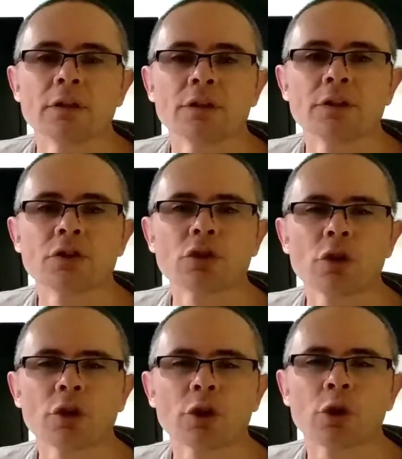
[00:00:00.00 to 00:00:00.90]
There's
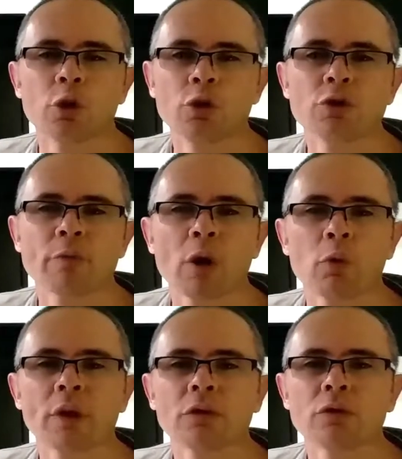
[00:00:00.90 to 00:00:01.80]
not a huge amount
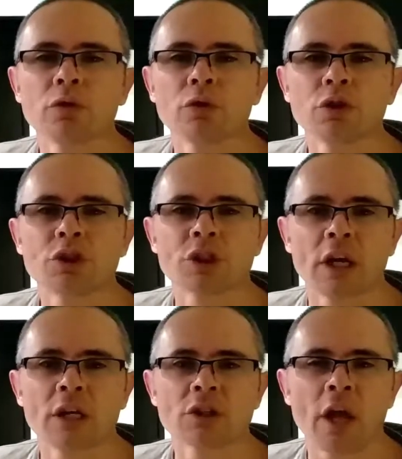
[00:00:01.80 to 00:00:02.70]
we can do to
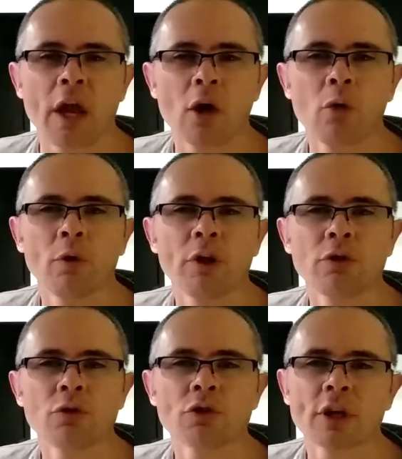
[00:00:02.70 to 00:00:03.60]
change how we're
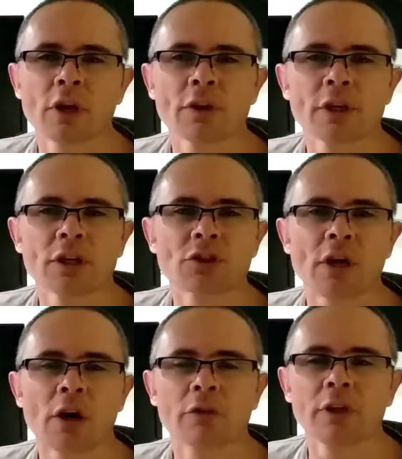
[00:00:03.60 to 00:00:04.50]
using our things
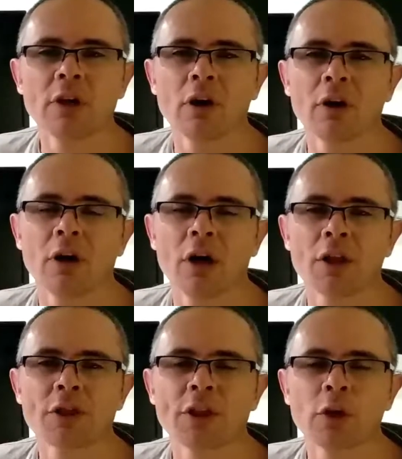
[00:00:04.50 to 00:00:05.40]
currently.
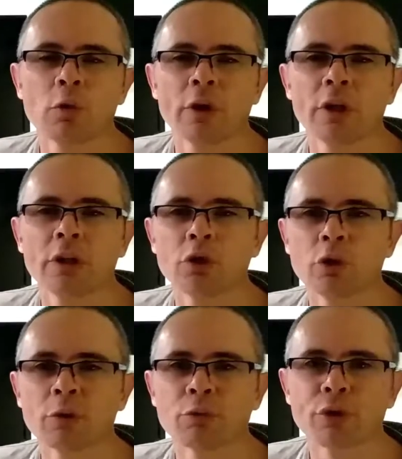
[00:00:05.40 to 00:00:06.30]
I think we're
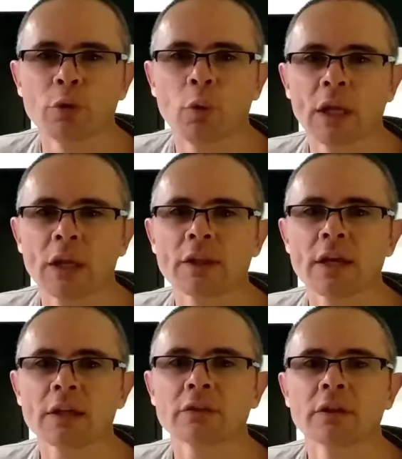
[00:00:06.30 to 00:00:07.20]
doing pretty well at
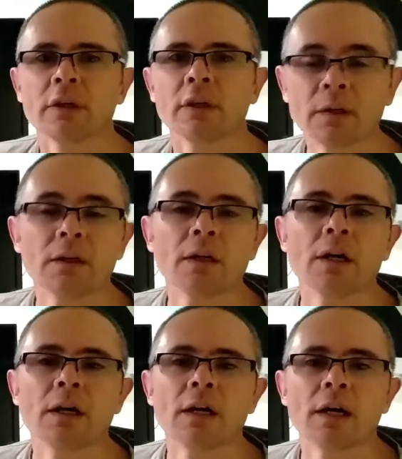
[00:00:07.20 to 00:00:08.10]
that.
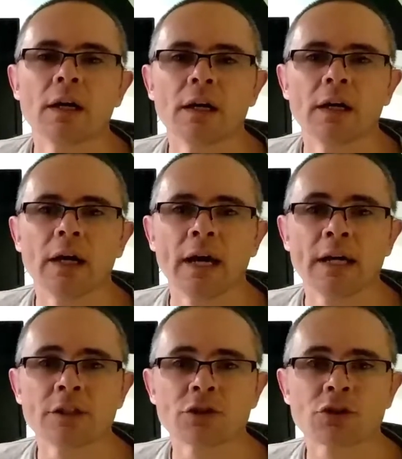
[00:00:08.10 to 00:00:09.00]

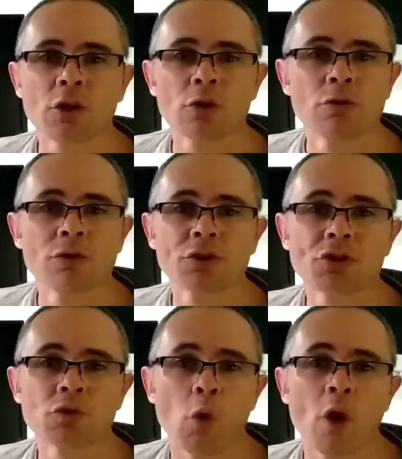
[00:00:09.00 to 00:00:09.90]
And so this
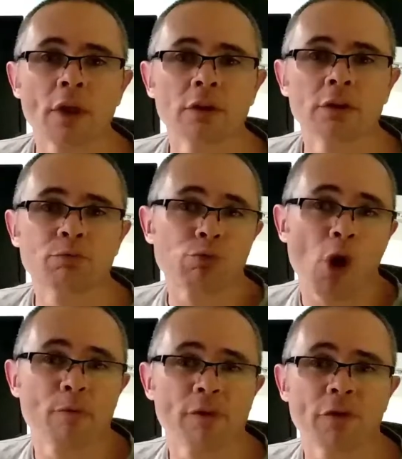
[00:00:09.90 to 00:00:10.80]
is why the
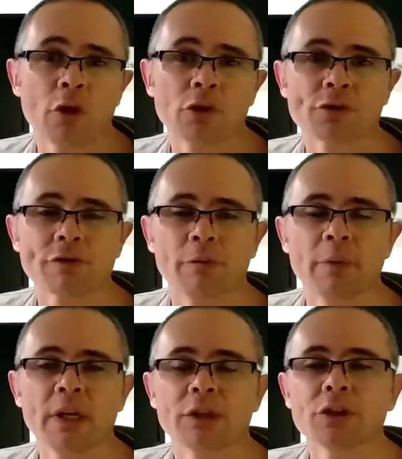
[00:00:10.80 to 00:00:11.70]
primary focus for
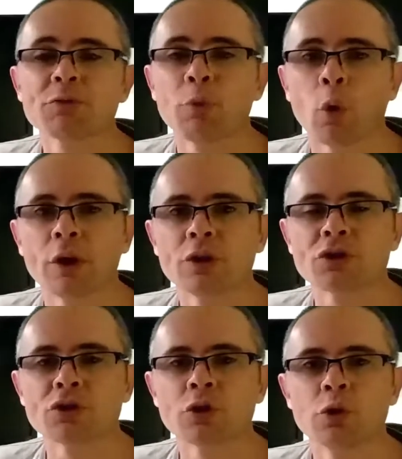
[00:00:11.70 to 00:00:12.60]
me at this point
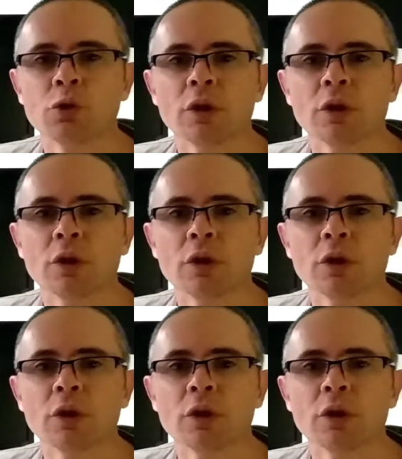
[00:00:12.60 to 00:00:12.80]
is to